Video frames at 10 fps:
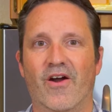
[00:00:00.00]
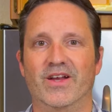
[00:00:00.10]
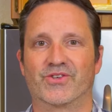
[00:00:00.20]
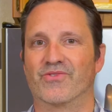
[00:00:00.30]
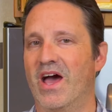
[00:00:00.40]

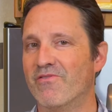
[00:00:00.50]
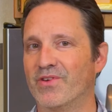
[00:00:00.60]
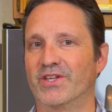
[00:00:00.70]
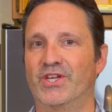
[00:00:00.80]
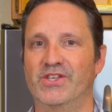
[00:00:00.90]
so now for
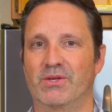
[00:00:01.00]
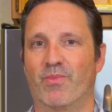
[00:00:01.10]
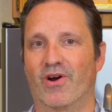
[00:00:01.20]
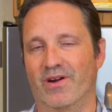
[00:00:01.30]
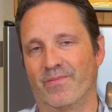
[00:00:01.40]
the cheesy
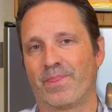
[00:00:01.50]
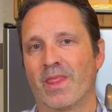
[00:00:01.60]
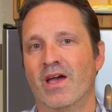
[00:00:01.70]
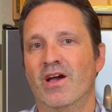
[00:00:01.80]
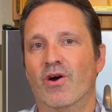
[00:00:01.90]
part.
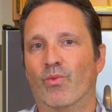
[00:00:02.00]
We're